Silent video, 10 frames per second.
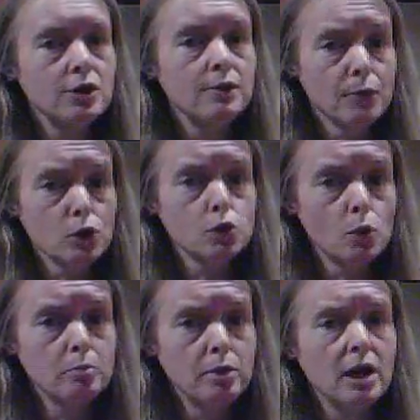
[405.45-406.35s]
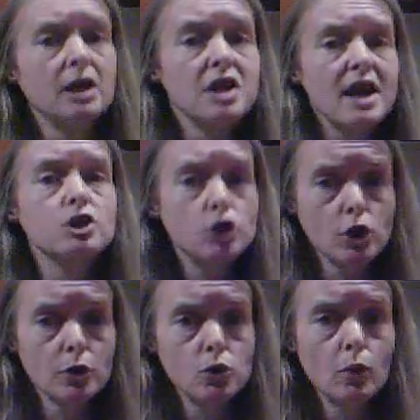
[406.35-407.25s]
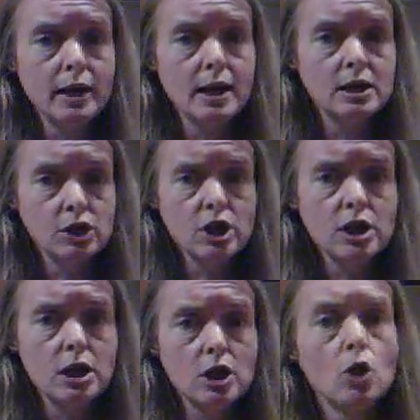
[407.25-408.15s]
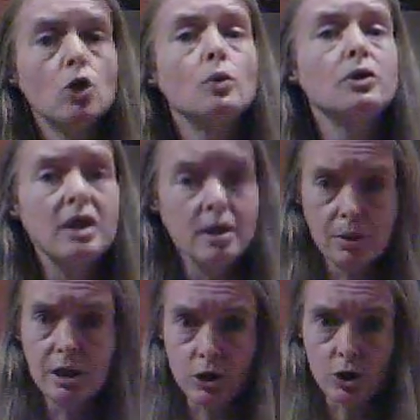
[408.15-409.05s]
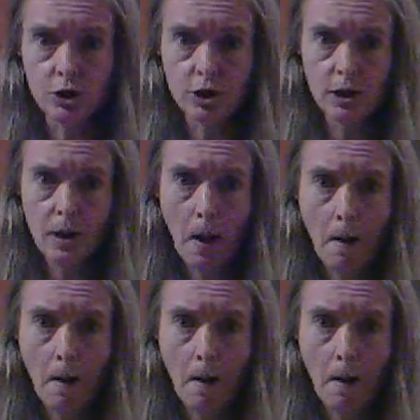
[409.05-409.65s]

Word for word: The first one being next year in 2018 with In Pieces.